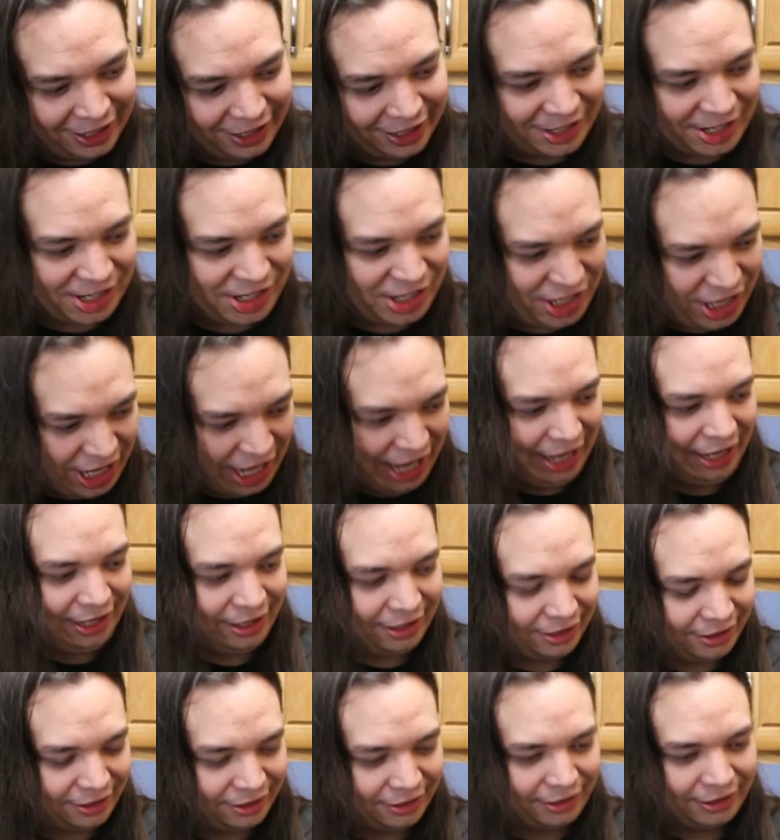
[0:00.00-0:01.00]

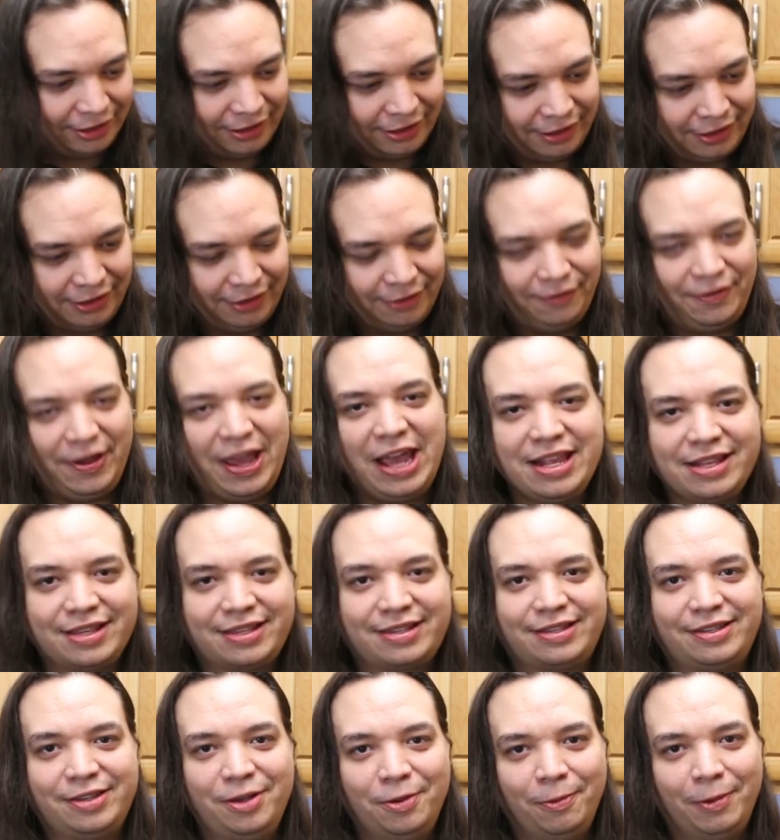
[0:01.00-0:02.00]
Shit.
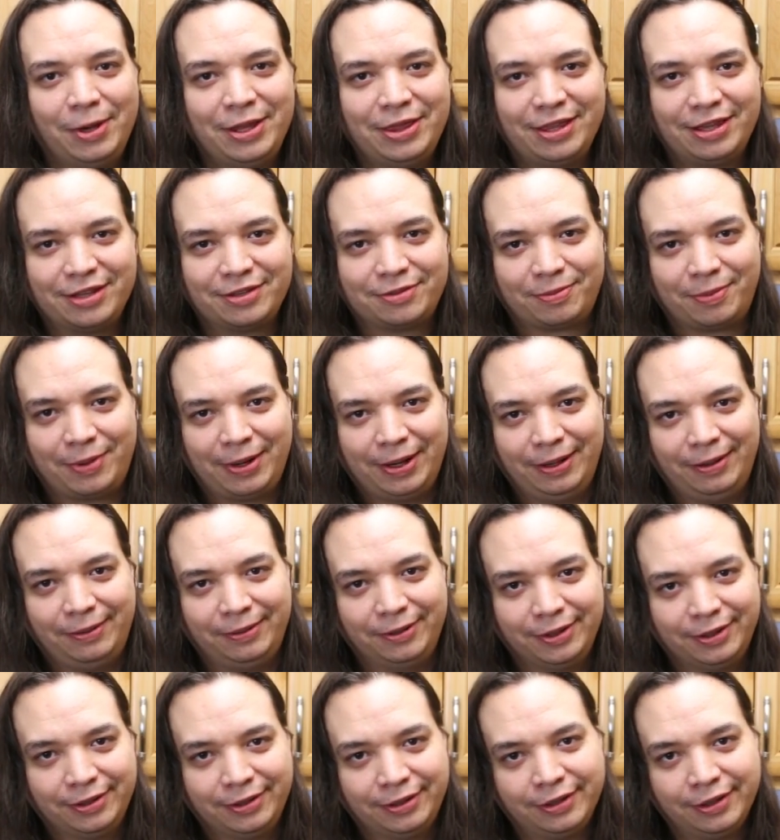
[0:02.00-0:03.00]
Vince, you win this
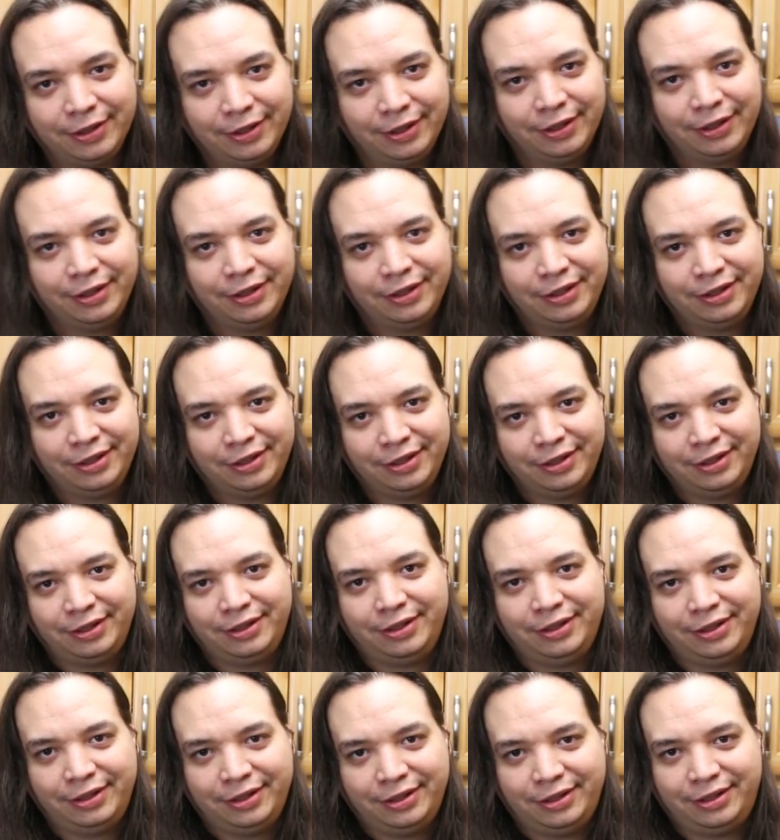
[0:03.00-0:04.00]
round. Mm.
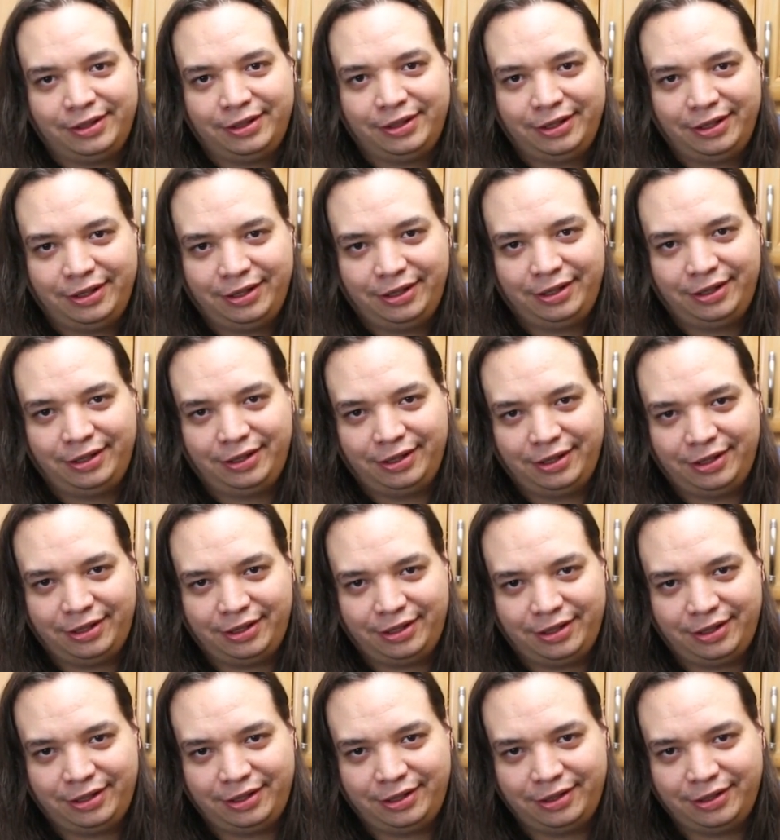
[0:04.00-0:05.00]
Does
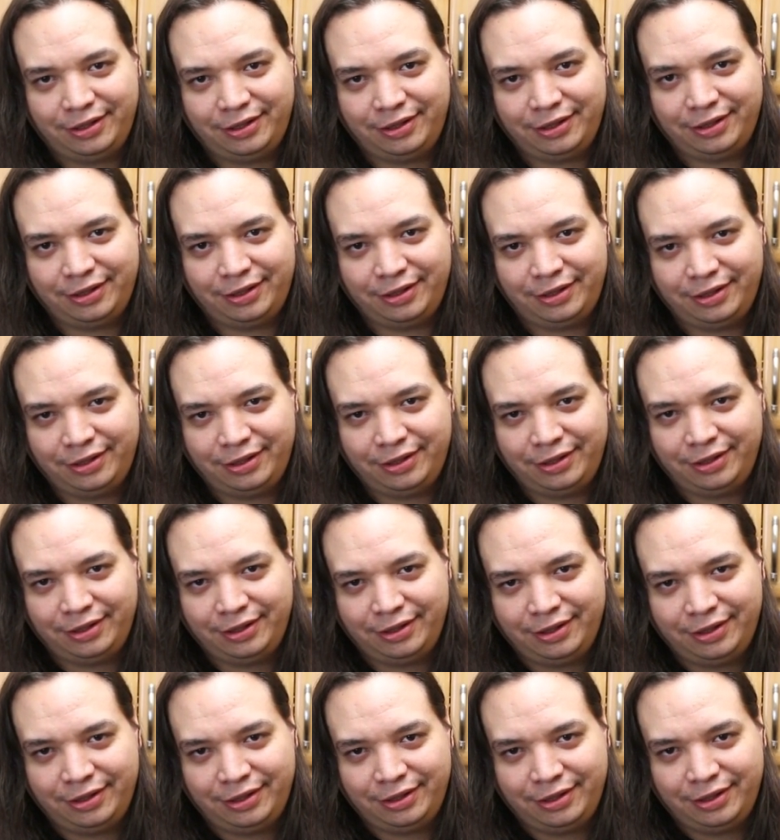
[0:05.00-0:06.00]
he really? Isn't he
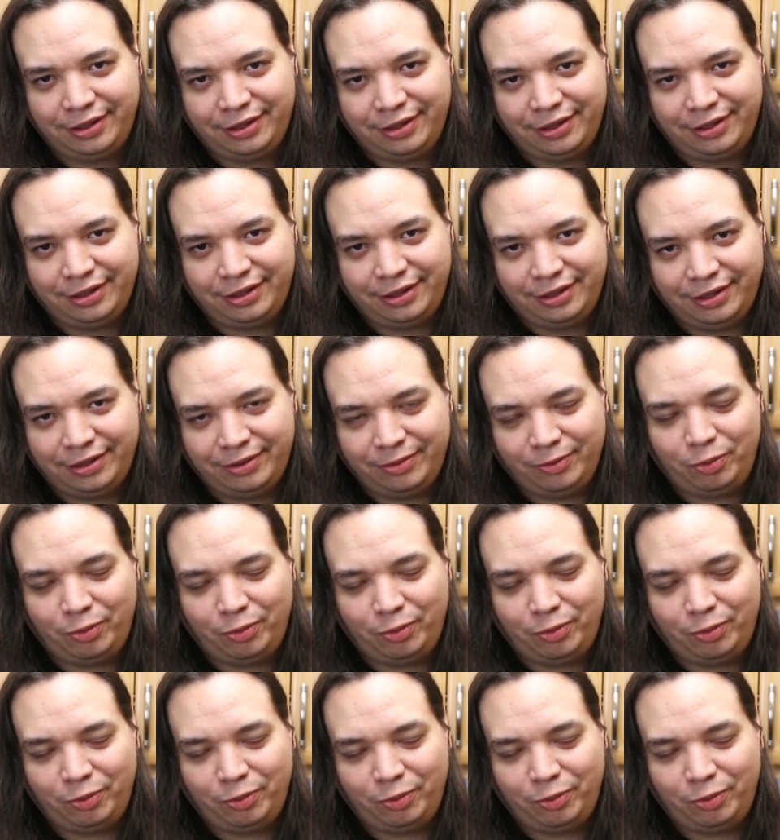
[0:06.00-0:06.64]
still in jail?